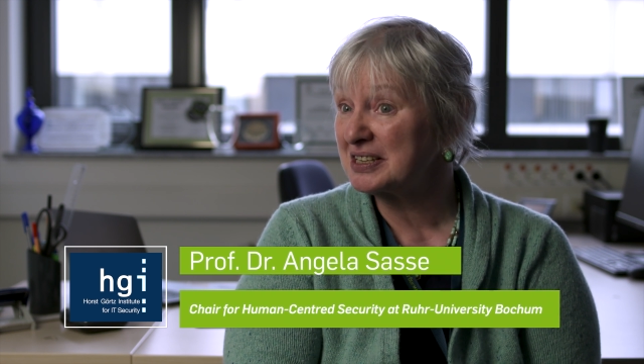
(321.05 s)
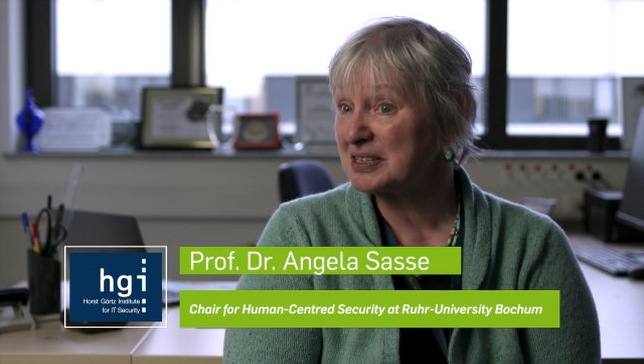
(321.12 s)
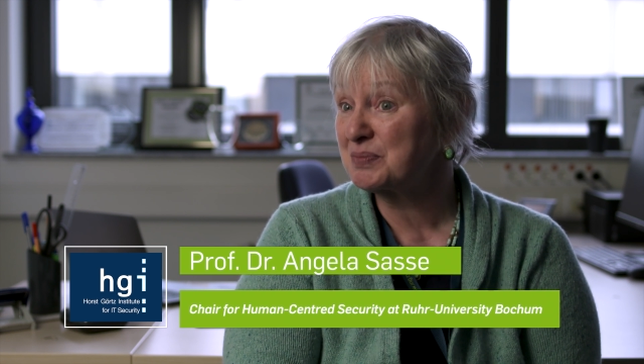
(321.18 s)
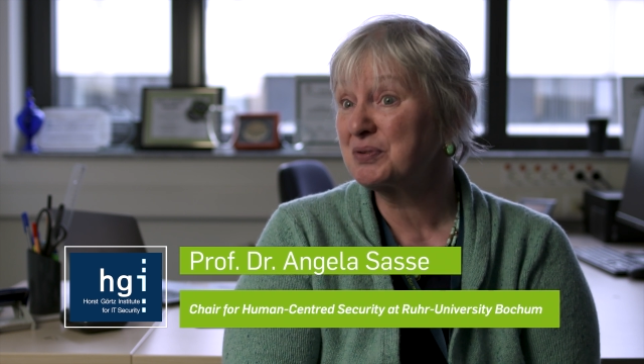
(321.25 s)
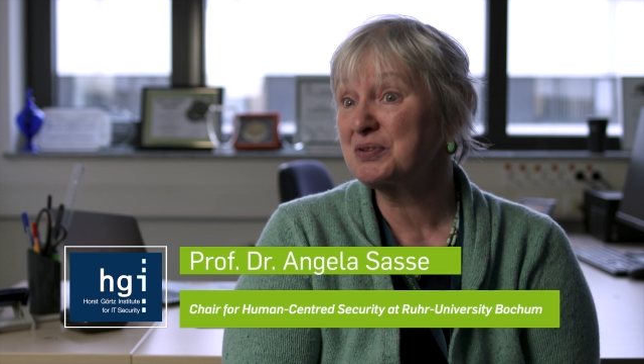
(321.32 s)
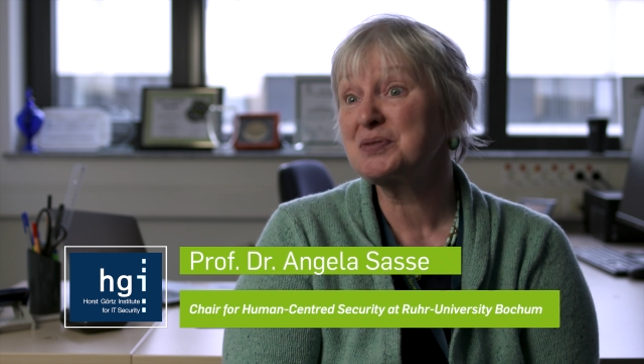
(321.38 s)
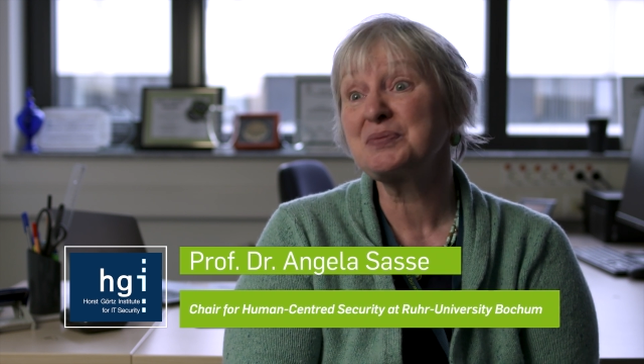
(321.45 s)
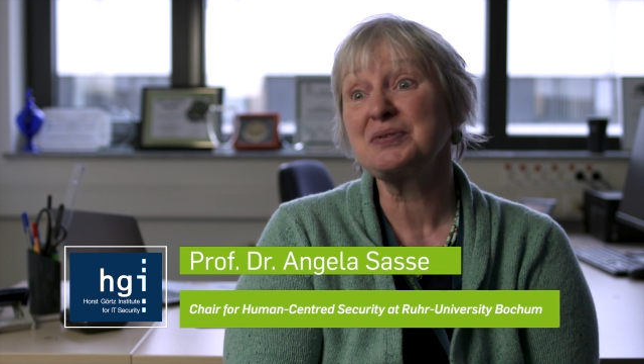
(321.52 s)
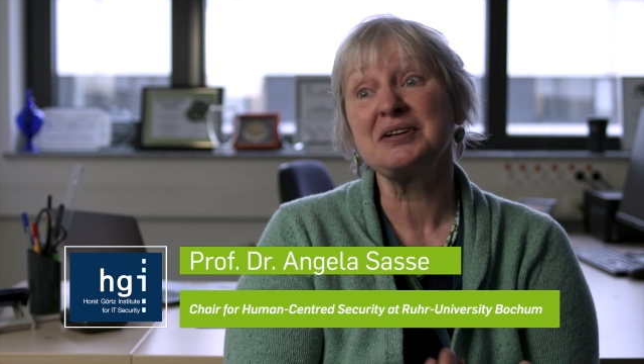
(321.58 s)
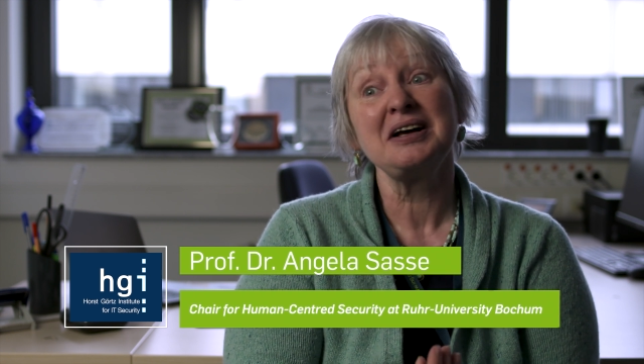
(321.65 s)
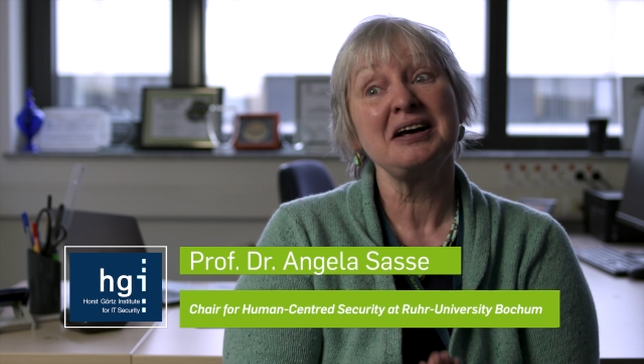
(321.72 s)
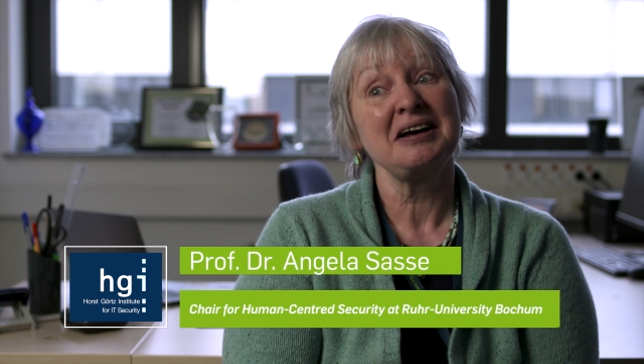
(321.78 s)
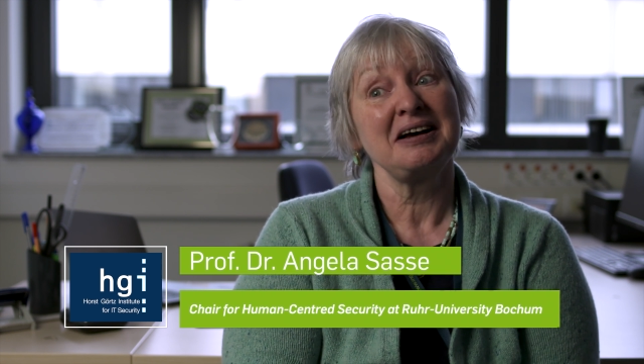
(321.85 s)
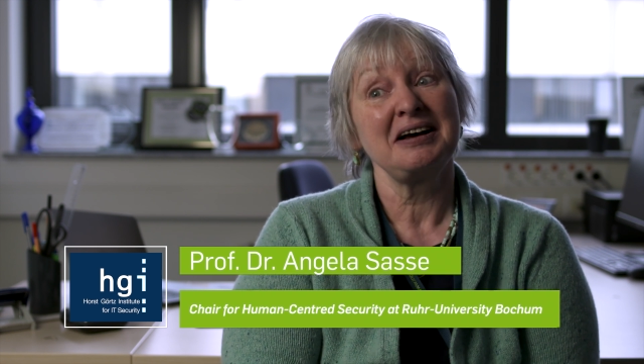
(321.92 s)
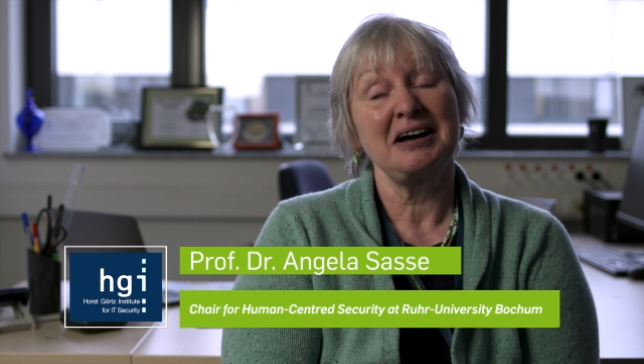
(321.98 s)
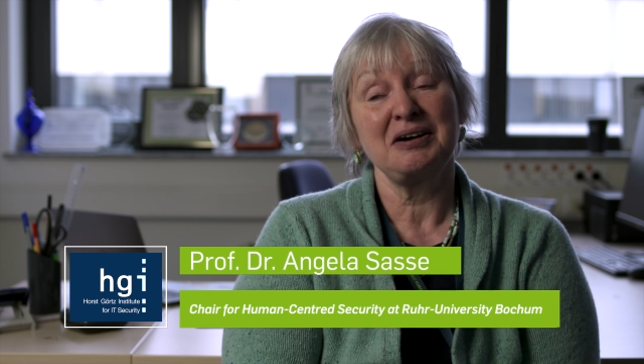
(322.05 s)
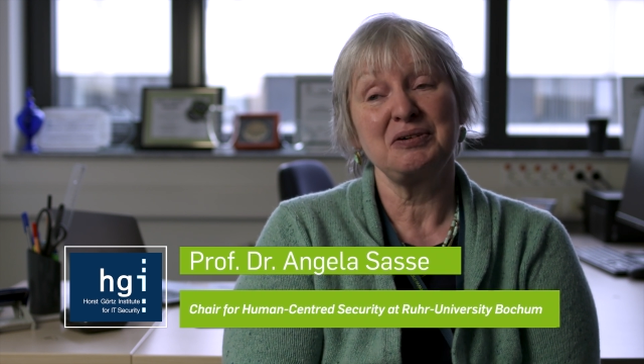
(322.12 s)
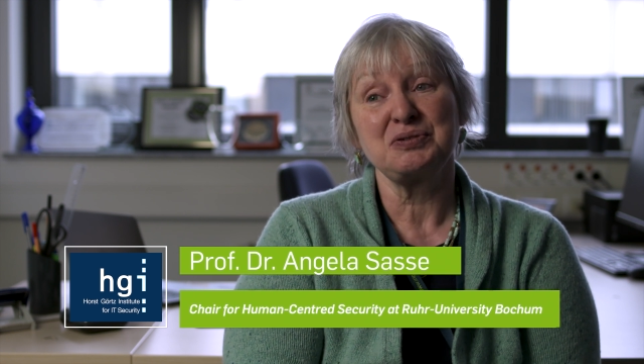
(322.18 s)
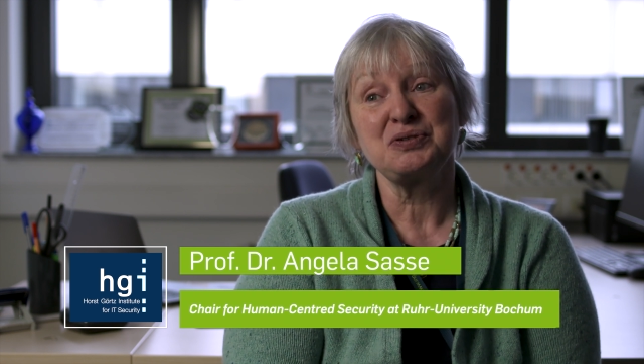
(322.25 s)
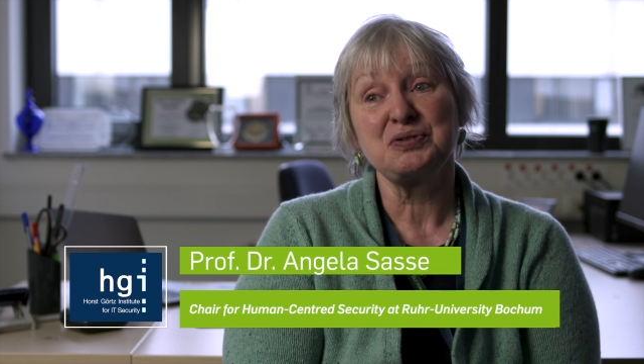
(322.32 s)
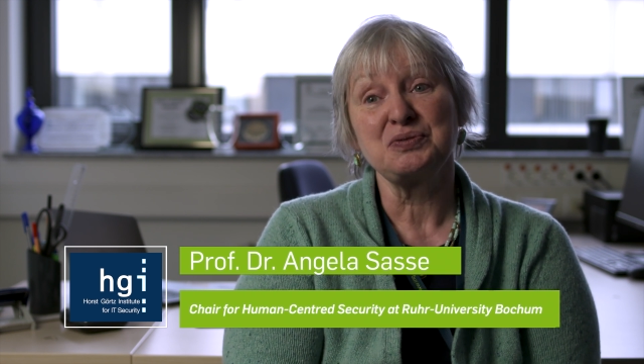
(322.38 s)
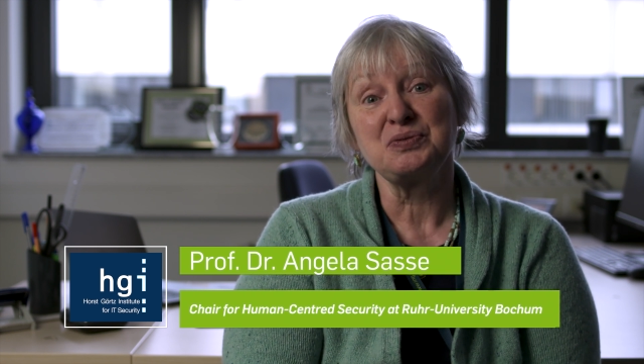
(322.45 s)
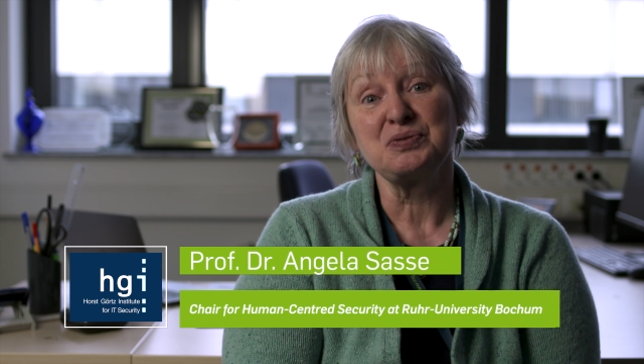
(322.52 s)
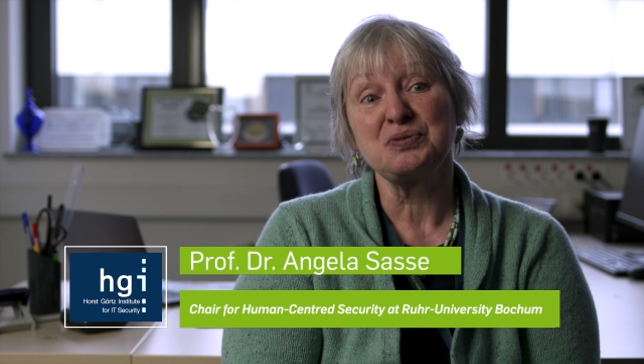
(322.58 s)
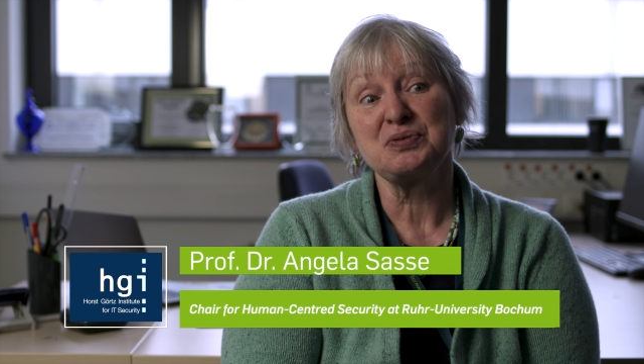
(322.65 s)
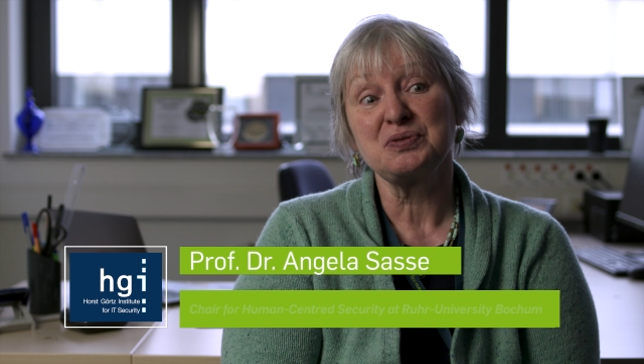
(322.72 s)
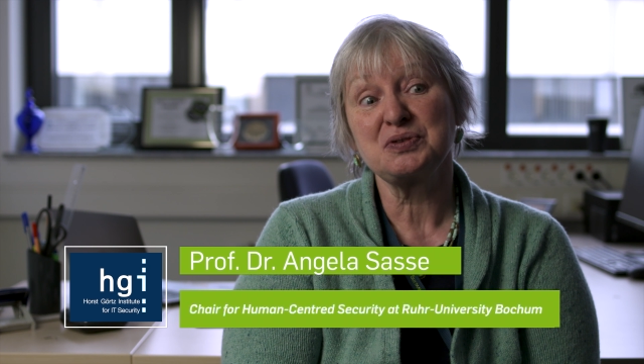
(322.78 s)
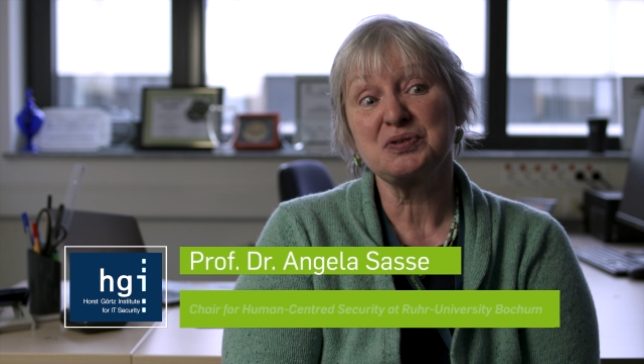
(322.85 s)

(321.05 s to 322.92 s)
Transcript: as possible, how to